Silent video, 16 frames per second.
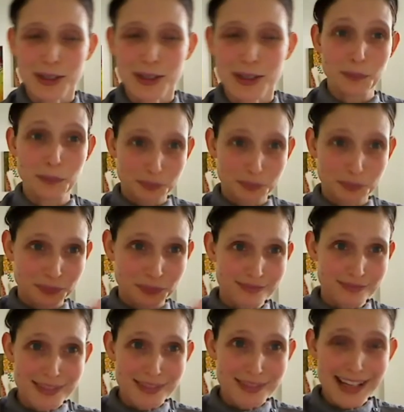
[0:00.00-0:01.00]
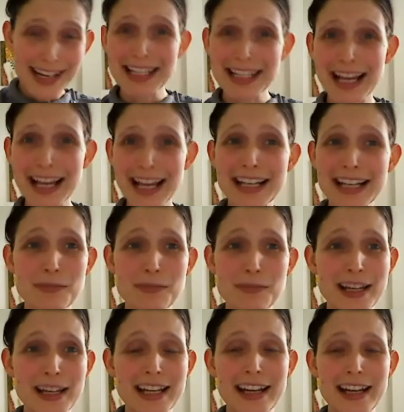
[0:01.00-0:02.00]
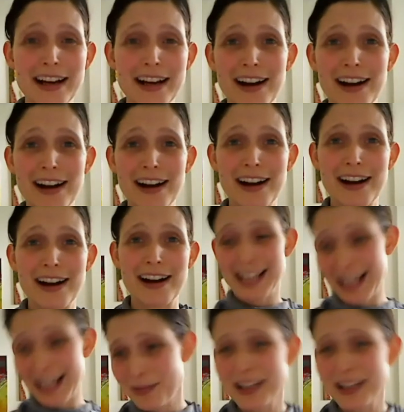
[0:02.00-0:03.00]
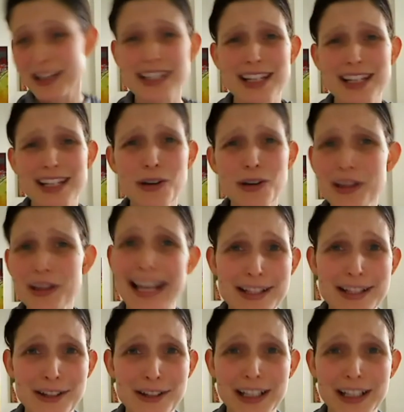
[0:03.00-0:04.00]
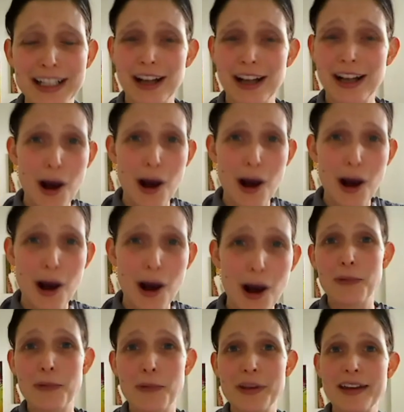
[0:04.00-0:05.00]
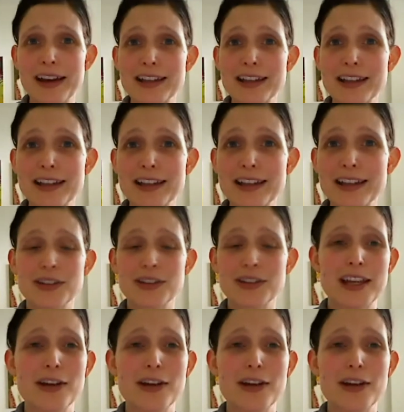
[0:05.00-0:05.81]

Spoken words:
So excited to be here, and excited because I know the ladies are going to hop on with us, so you'll